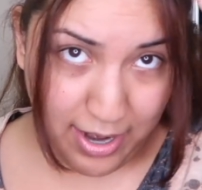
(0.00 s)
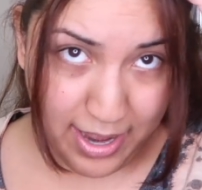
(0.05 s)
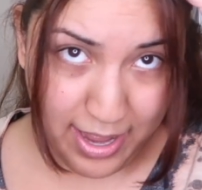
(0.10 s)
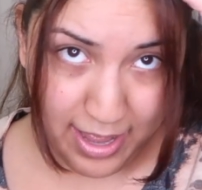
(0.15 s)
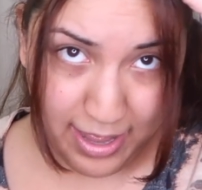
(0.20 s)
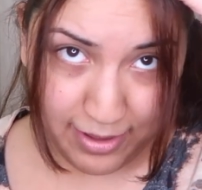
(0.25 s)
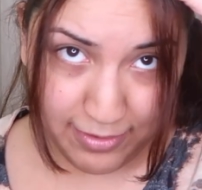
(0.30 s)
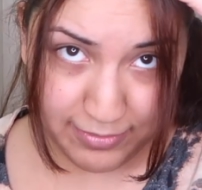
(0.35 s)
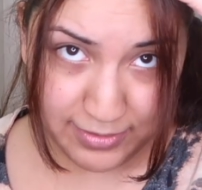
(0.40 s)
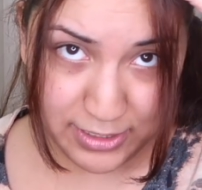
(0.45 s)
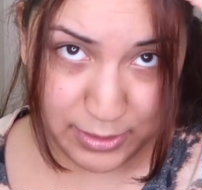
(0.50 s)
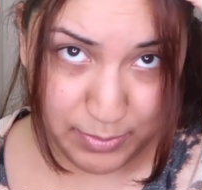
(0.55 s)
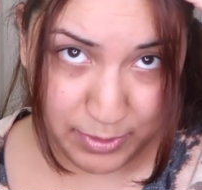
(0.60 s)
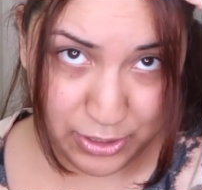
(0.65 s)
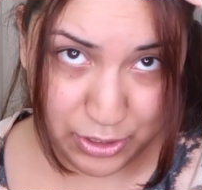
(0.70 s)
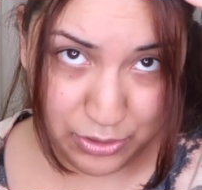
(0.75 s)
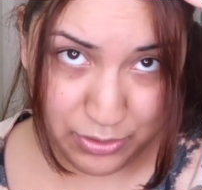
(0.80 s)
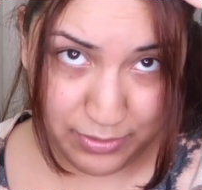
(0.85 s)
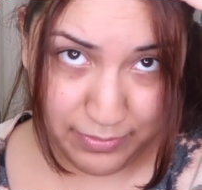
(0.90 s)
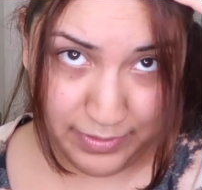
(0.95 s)
I have a
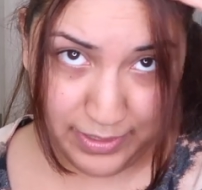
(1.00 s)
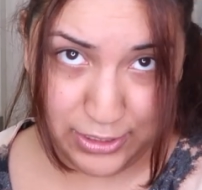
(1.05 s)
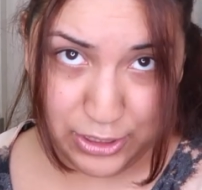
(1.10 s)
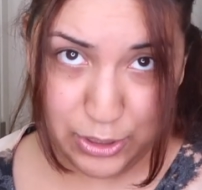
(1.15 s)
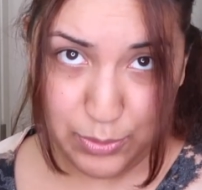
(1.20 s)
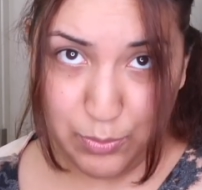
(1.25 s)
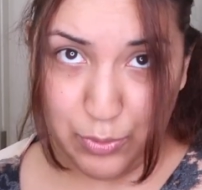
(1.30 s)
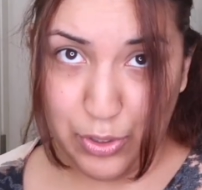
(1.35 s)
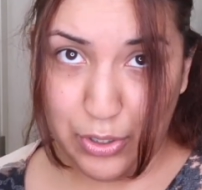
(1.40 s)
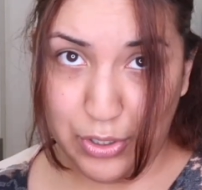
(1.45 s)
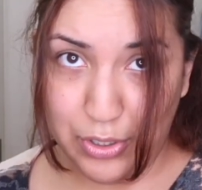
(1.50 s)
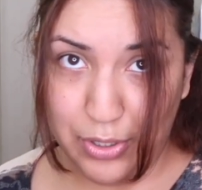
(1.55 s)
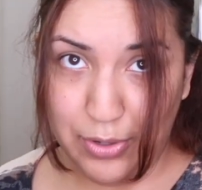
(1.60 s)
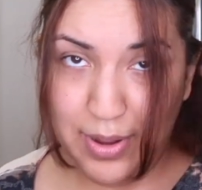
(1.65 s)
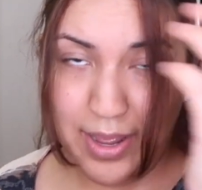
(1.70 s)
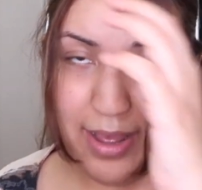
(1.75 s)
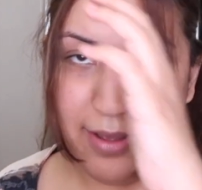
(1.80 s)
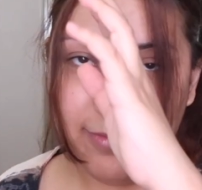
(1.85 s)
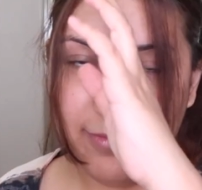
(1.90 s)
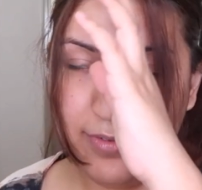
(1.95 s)
special event tomorrow.
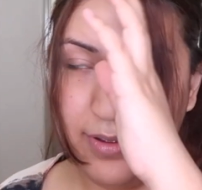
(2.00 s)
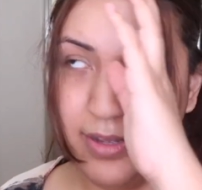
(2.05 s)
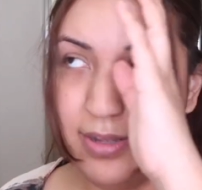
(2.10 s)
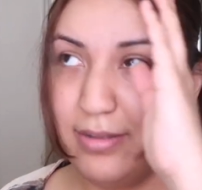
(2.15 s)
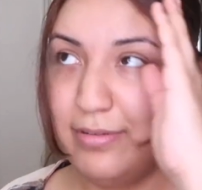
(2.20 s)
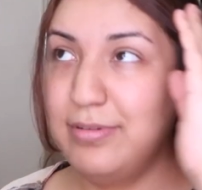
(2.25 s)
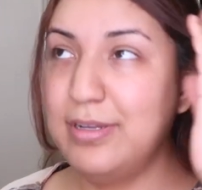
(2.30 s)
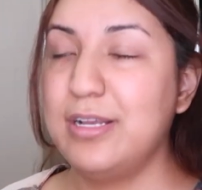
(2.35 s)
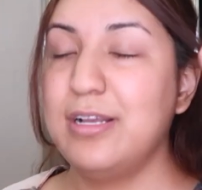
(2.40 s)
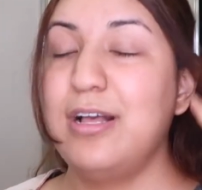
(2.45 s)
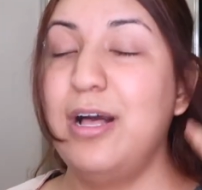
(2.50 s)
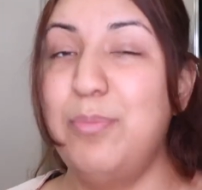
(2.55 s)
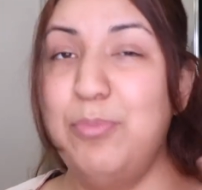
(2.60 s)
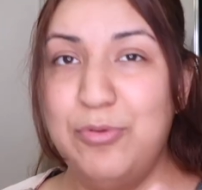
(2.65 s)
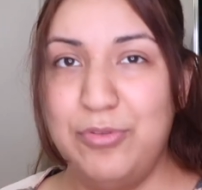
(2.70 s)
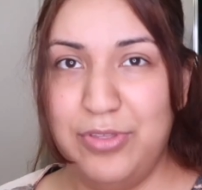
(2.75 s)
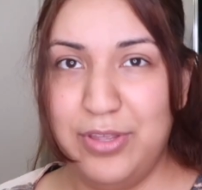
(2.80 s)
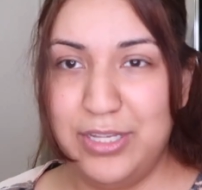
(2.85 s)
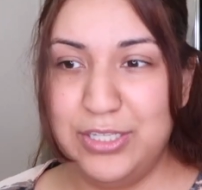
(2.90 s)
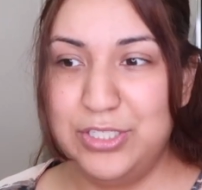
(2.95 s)
I have a
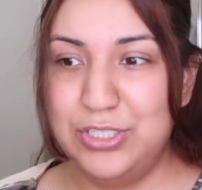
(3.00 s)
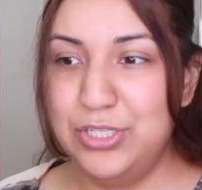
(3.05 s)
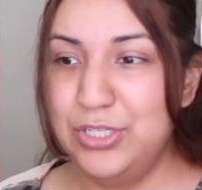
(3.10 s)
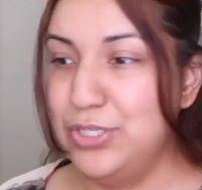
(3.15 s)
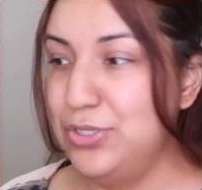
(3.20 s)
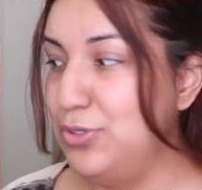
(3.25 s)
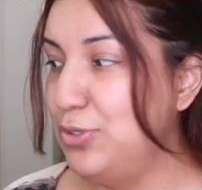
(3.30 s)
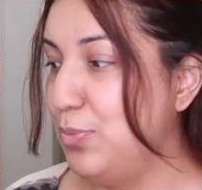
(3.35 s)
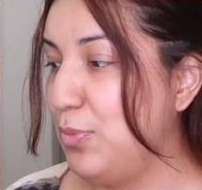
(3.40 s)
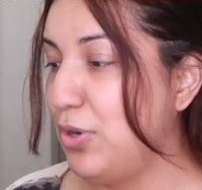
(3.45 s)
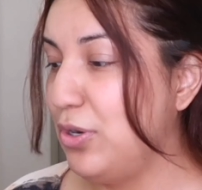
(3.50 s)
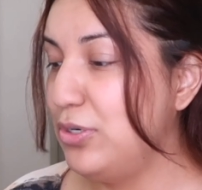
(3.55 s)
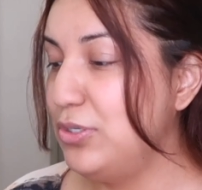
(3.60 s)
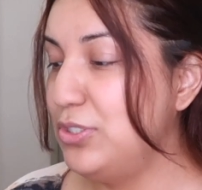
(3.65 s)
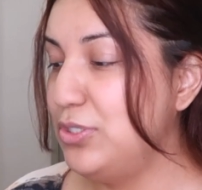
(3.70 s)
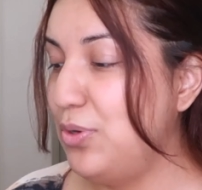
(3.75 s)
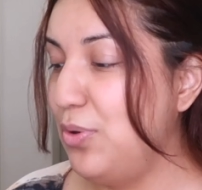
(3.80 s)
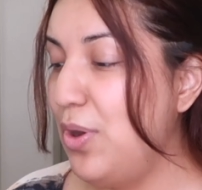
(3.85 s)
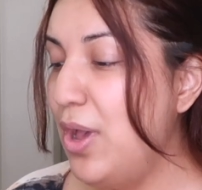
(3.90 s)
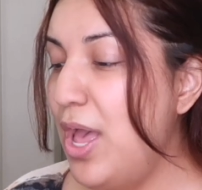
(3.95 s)
couple things to do tomorrow,
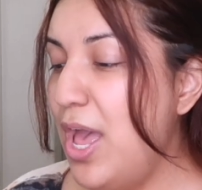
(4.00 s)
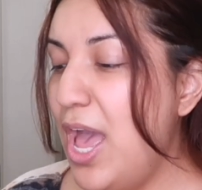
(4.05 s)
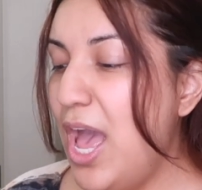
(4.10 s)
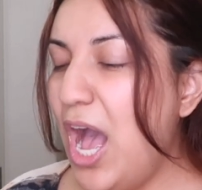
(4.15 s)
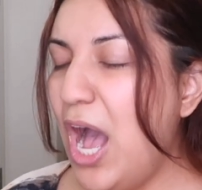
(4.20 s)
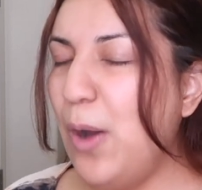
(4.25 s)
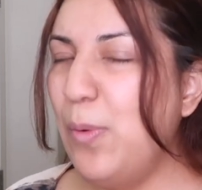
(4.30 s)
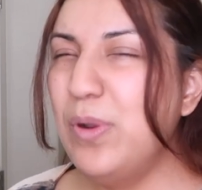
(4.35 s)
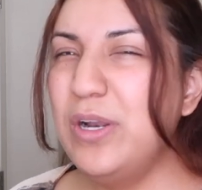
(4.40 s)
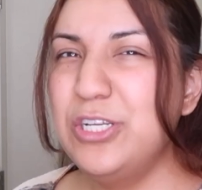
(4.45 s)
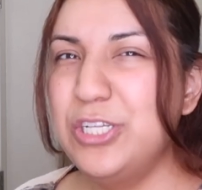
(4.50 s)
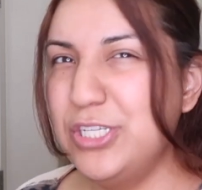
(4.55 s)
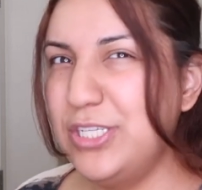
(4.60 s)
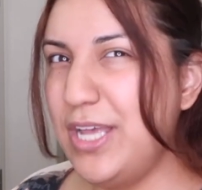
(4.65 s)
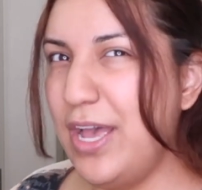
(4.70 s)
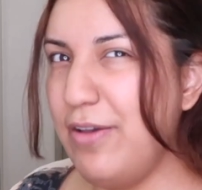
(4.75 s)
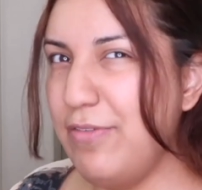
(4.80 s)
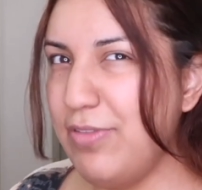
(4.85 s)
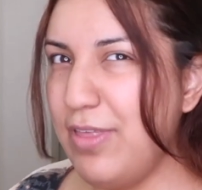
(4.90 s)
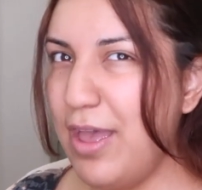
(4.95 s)
so I want to
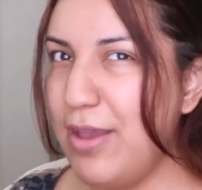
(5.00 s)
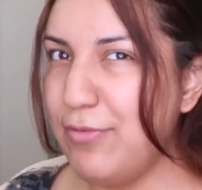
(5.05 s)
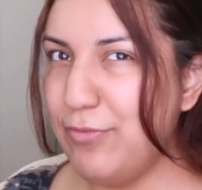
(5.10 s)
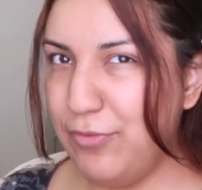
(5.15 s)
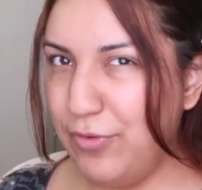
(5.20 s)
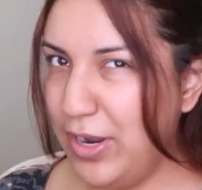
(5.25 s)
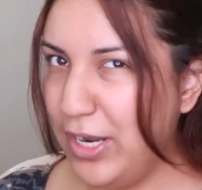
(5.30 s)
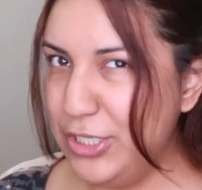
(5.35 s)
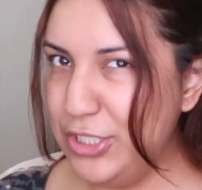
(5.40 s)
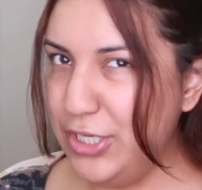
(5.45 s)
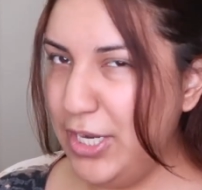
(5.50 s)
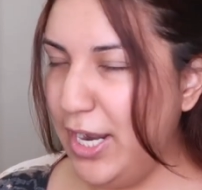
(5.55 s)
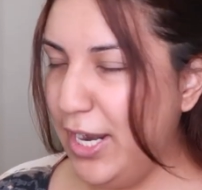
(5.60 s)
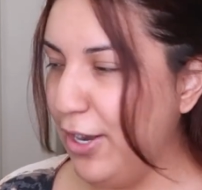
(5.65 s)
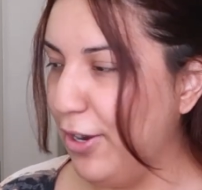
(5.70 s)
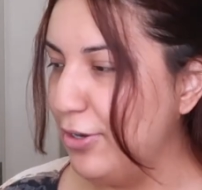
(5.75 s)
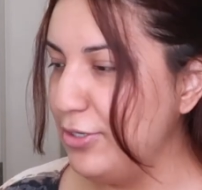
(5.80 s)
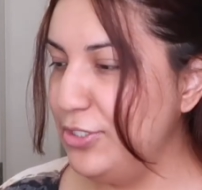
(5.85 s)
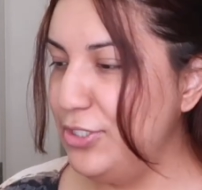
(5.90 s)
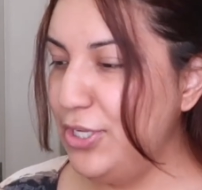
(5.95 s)
just have that fresh hair.